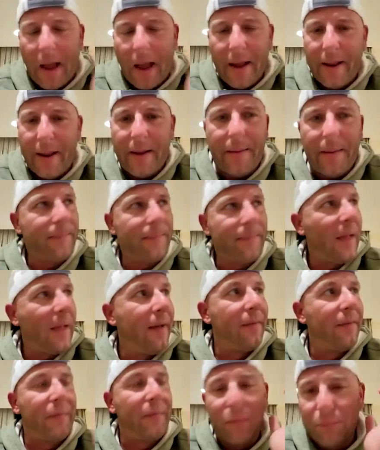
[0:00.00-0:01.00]
I
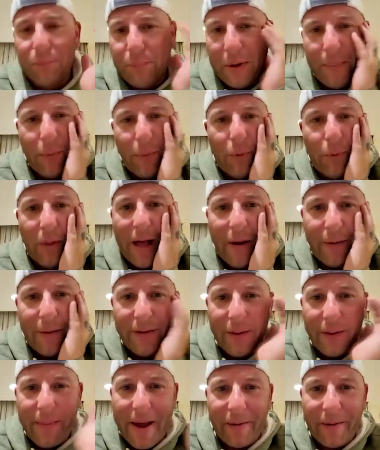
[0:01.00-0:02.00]
have people loud
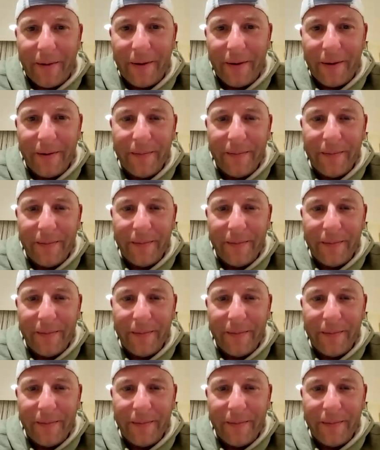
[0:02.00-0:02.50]
in the background.